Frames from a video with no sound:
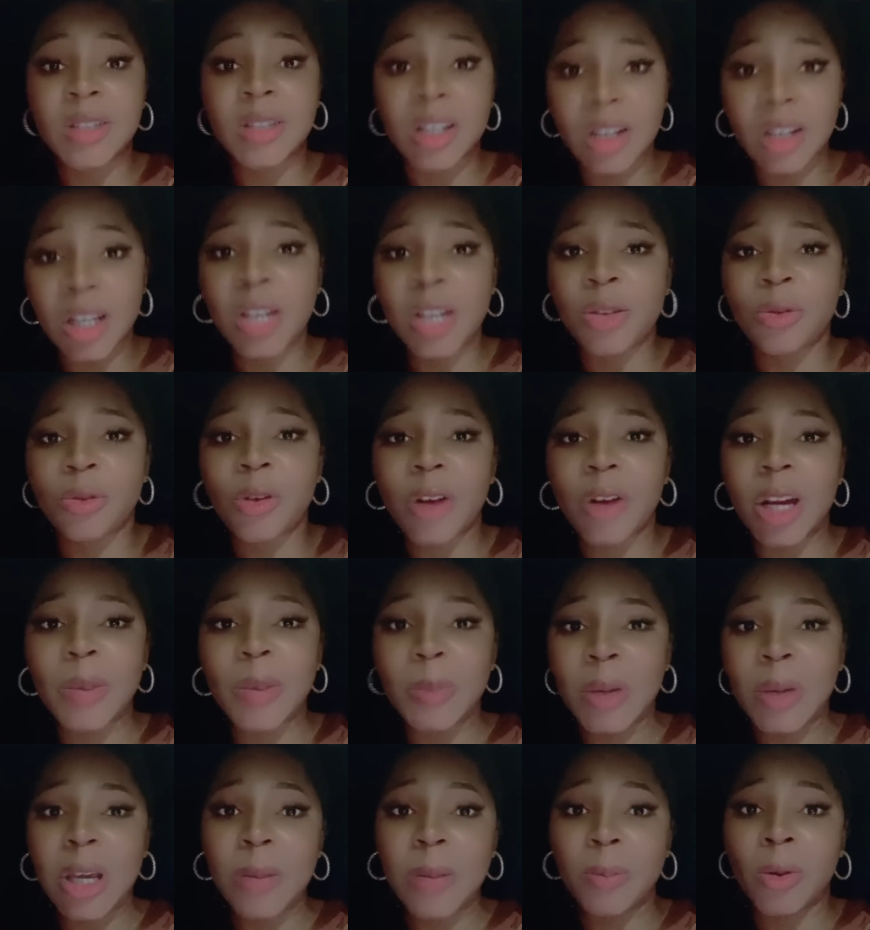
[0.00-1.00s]
to these very
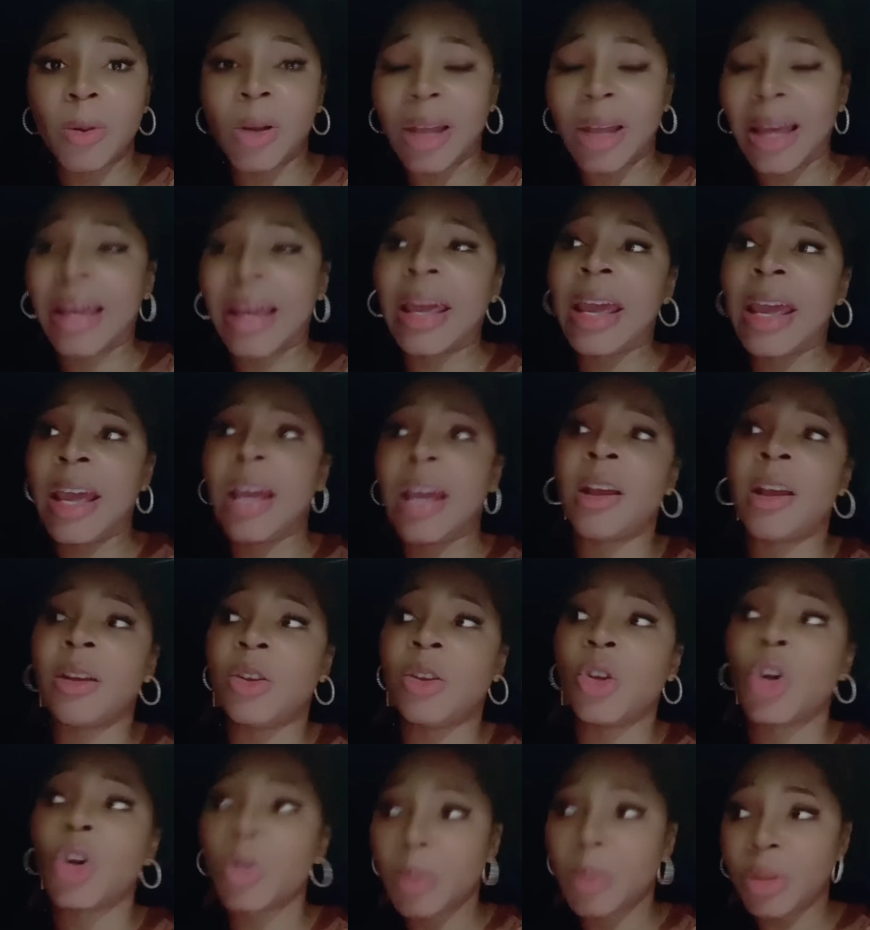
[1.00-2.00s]
people, like, hey,
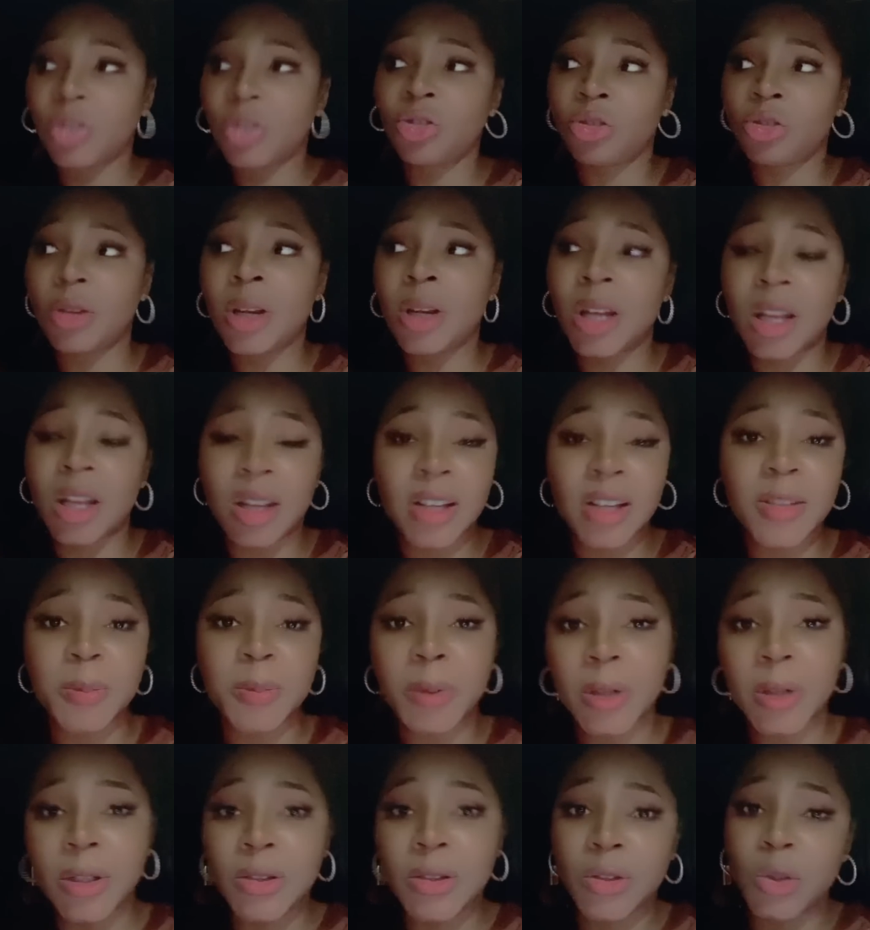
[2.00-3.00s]
you're mistreating this
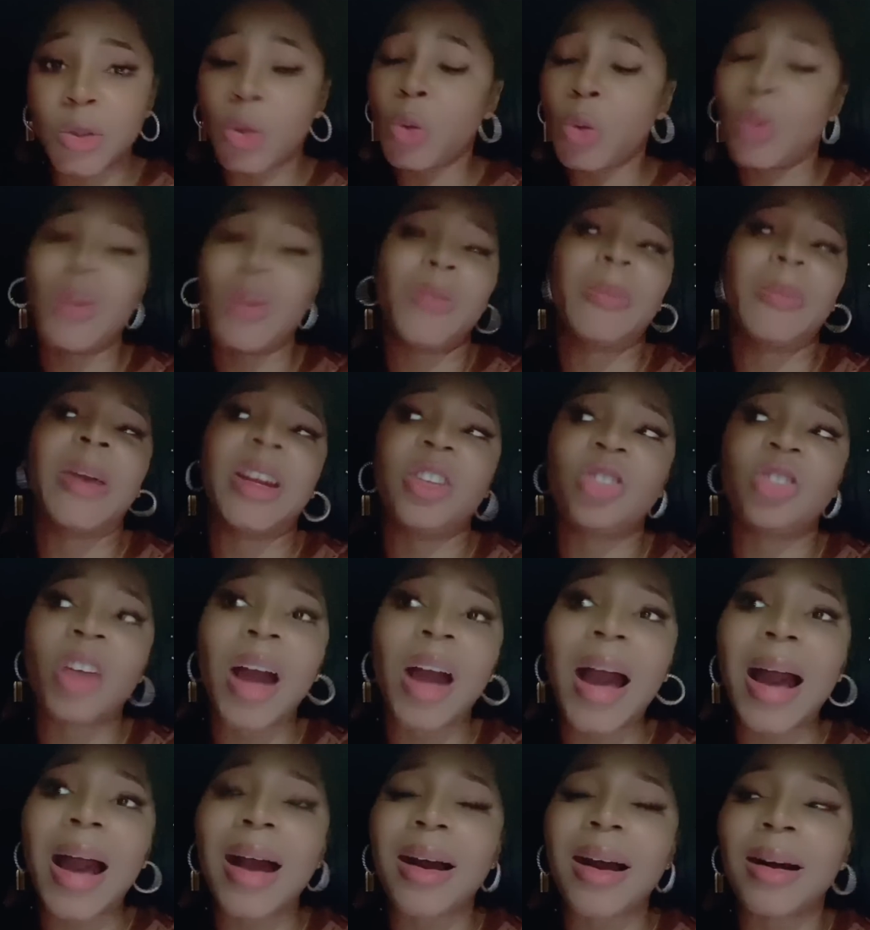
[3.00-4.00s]
person who is my
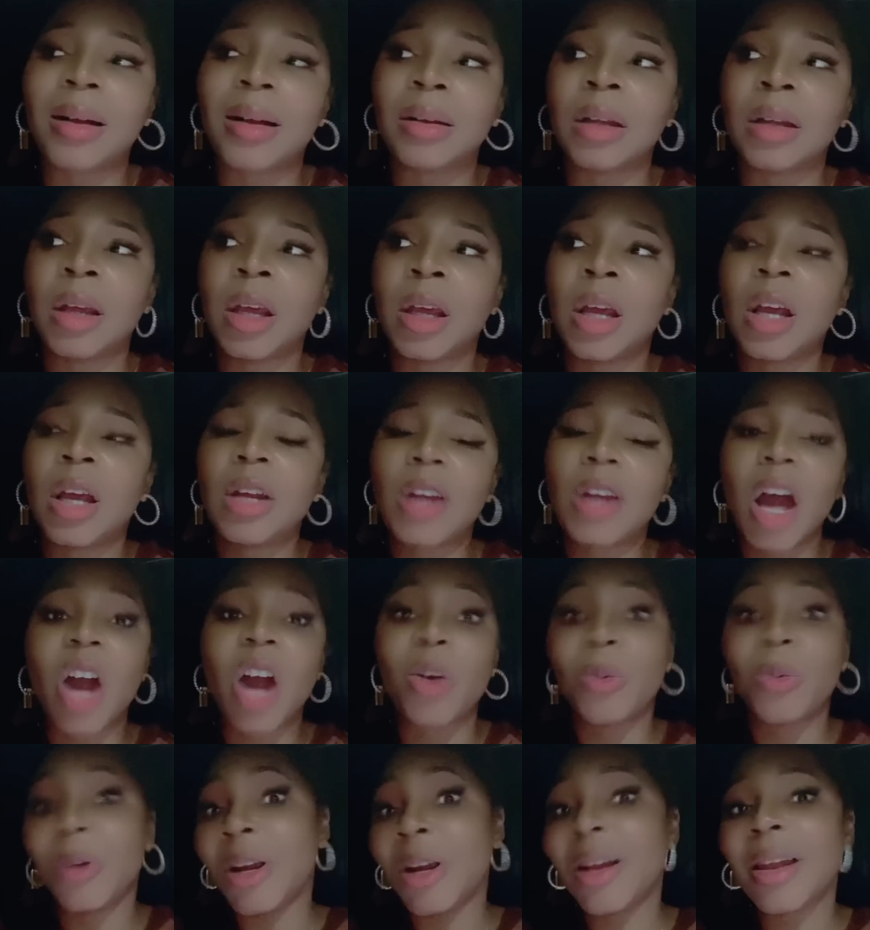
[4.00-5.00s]
child,
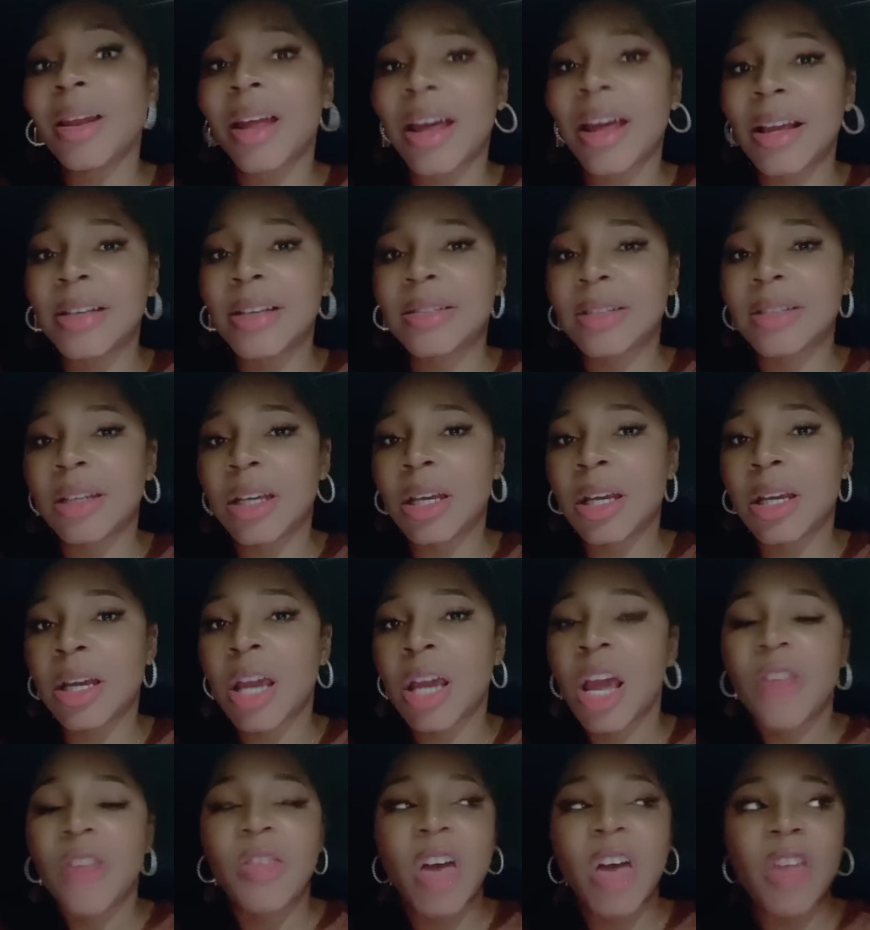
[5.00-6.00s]
not realizing
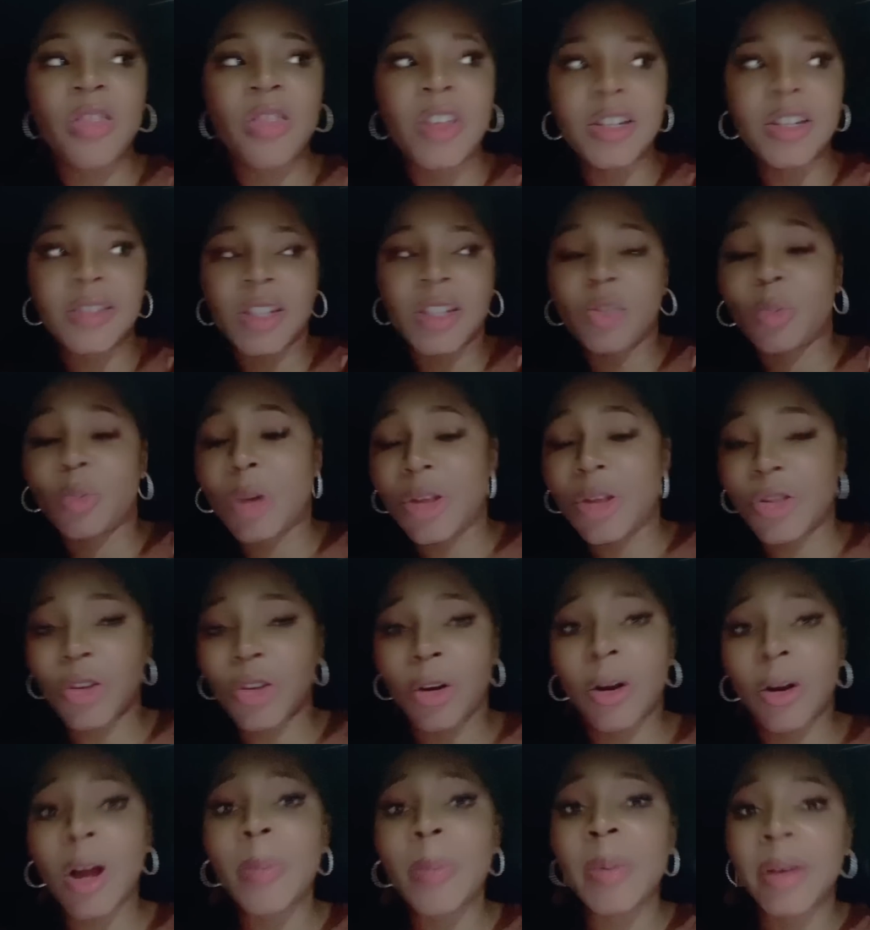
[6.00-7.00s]
that this is what
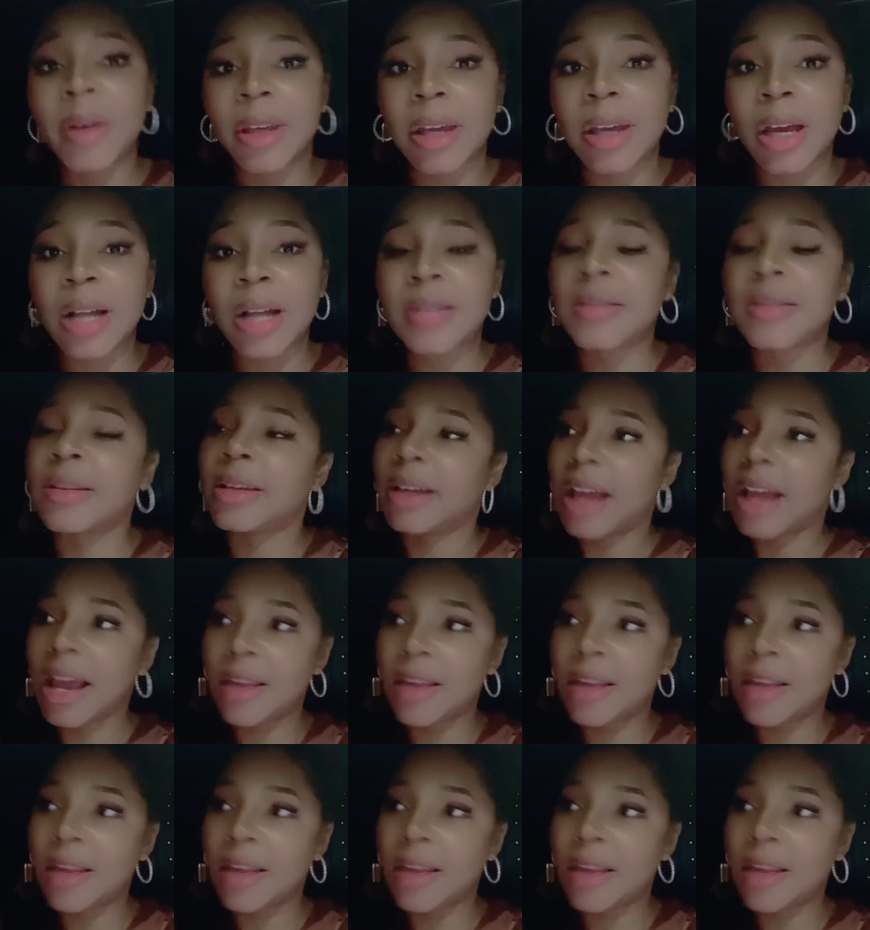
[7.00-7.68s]
they're up against.